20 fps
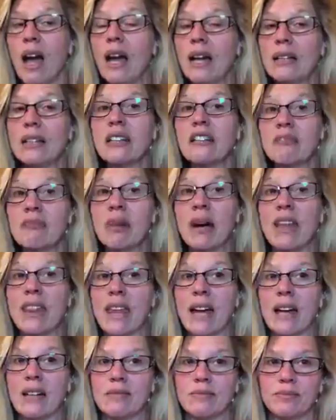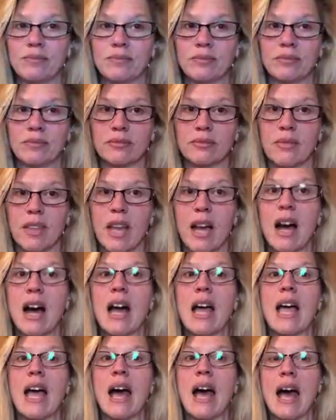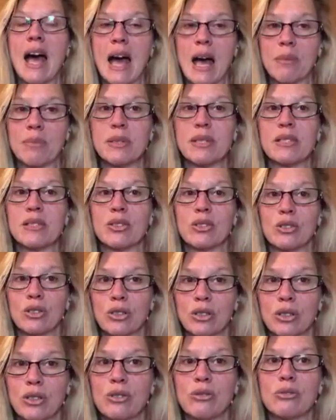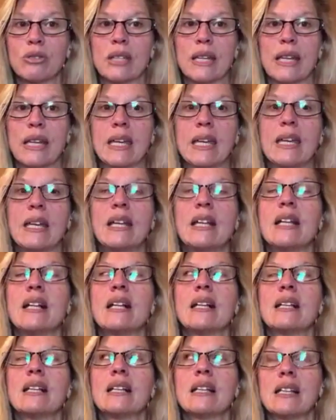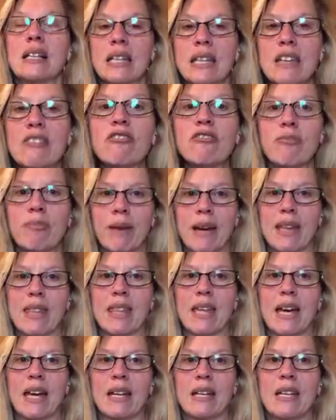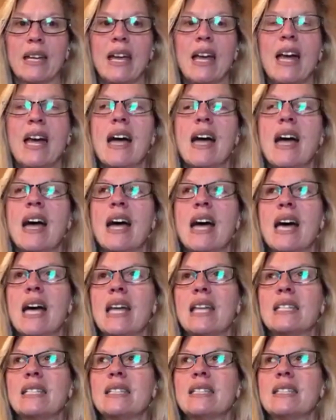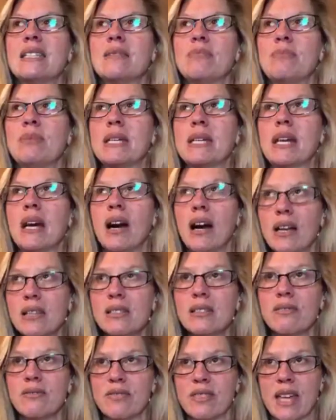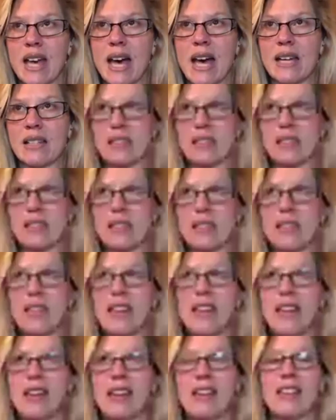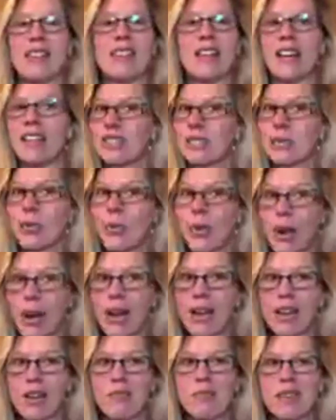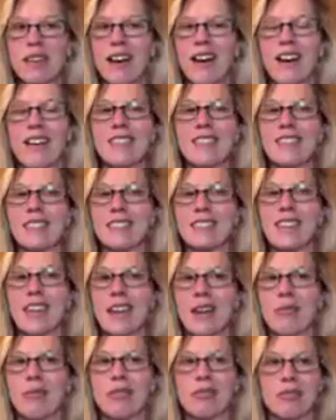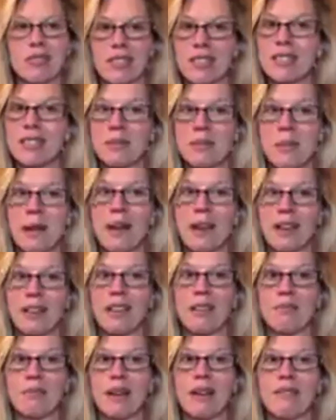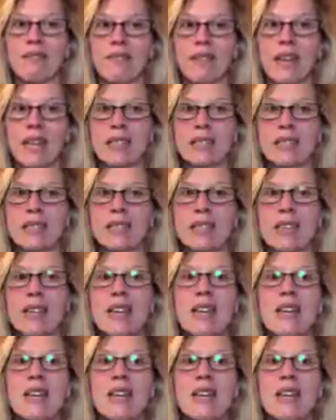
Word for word: I live by that. I absolutely live by that. And because of that, that is why I'm behind this camera with a smile on my face,